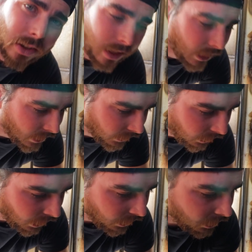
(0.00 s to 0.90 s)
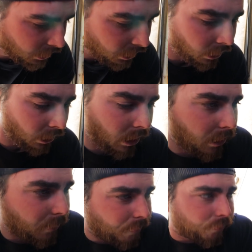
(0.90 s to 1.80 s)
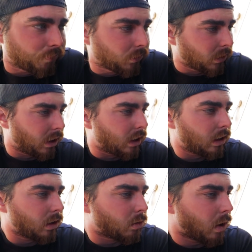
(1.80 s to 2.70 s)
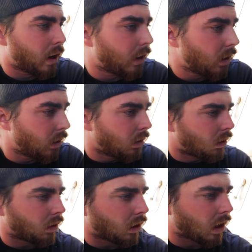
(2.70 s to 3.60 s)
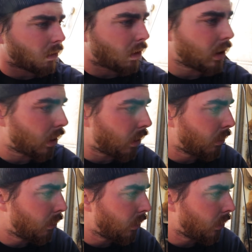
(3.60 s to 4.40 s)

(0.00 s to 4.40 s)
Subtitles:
the next thing I gotta consider is where I want to